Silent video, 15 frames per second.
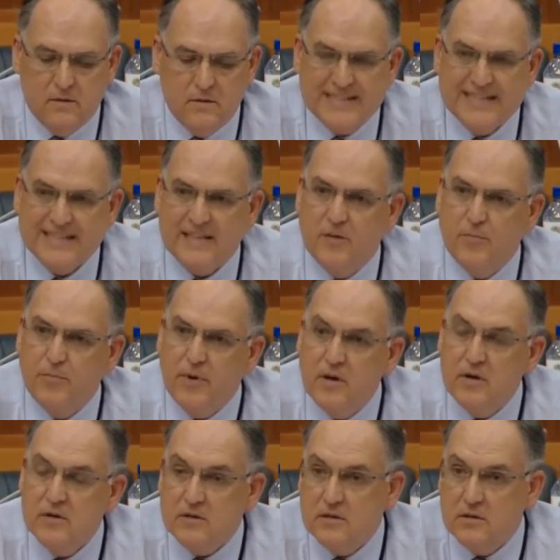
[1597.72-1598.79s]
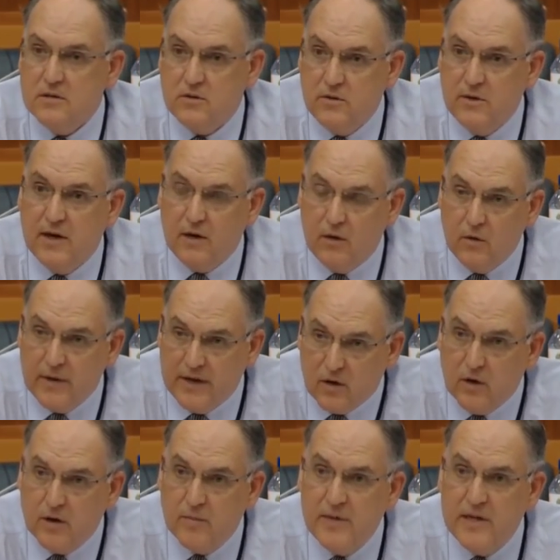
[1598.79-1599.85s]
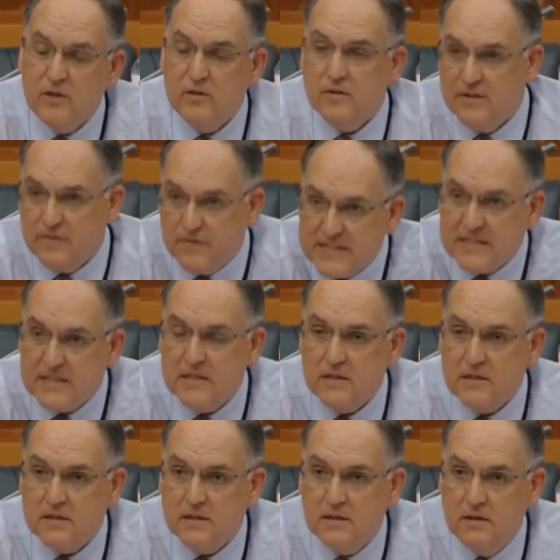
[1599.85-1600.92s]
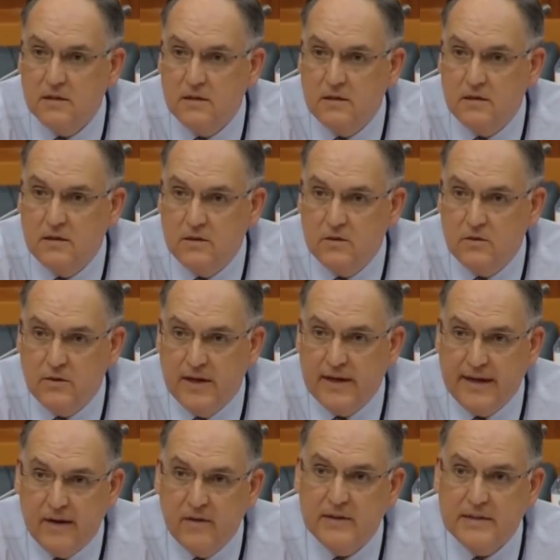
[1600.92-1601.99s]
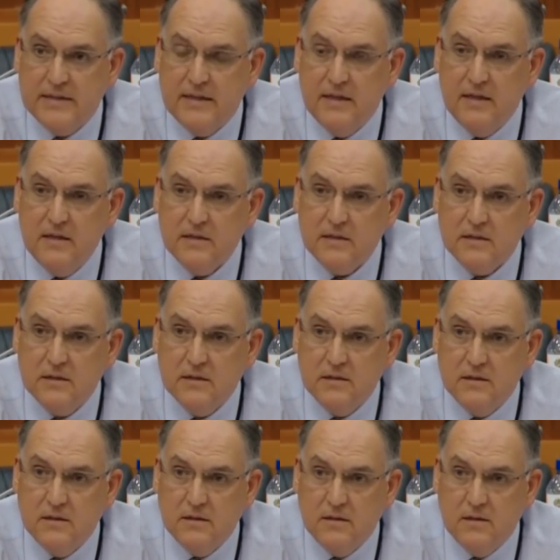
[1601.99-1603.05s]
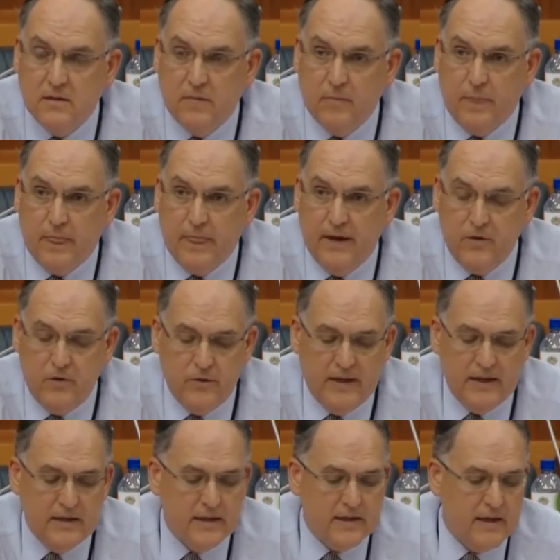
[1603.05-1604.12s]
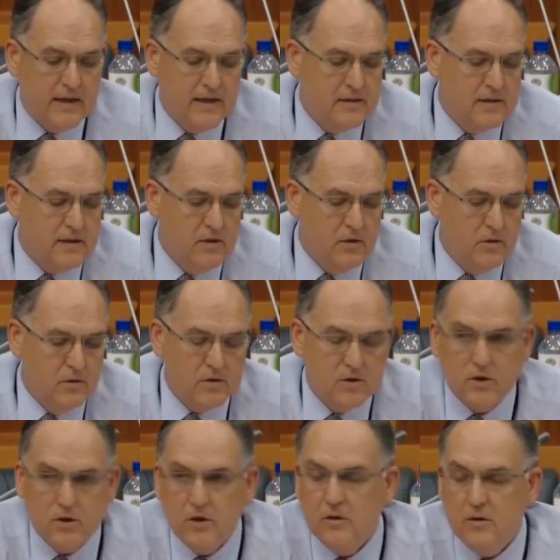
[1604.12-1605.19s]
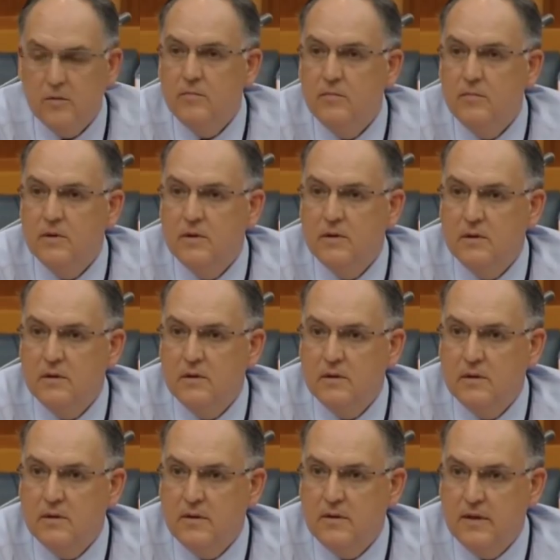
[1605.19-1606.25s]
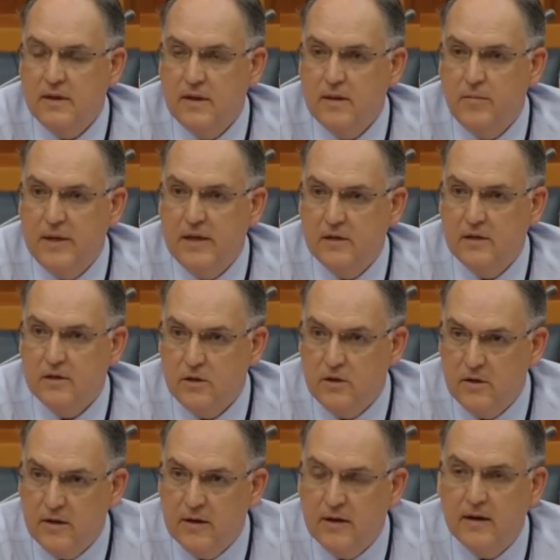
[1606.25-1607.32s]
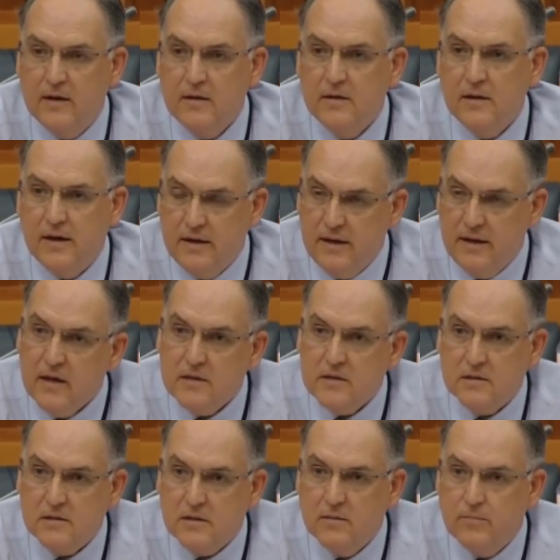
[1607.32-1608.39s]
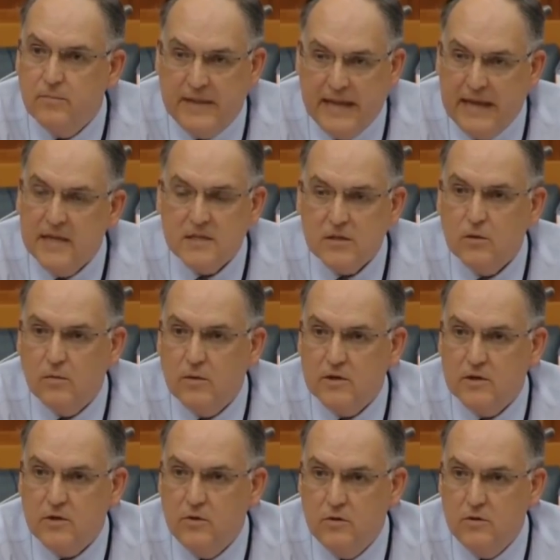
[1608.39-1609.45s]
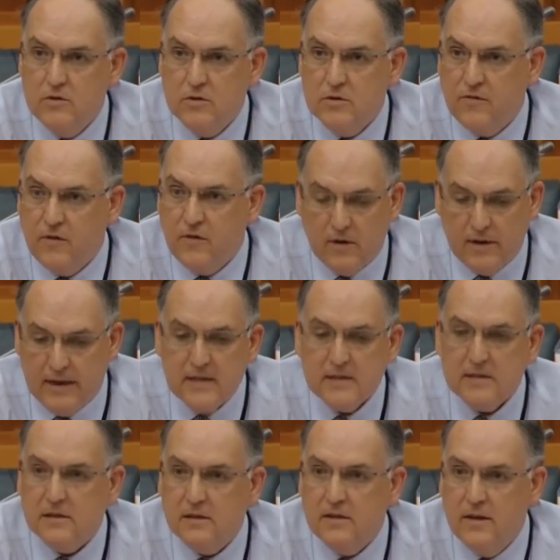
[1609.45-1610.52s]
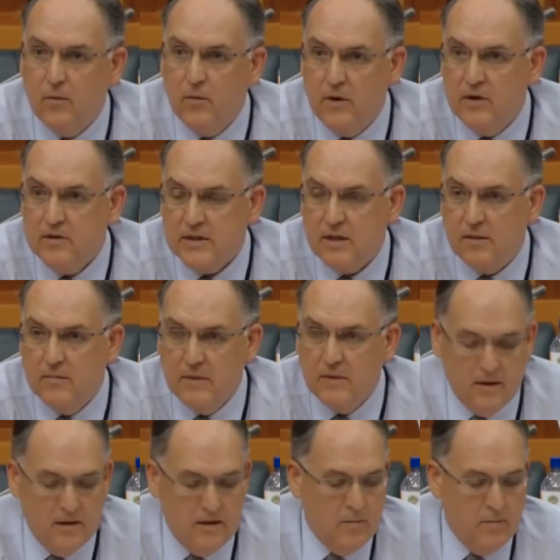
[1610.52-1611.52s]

risk it poses to our whole economy, to the fiscus, to our guarantees. And you indicated in your term that there'd been a turnaround, and yes, the diesel was used far less, and there were some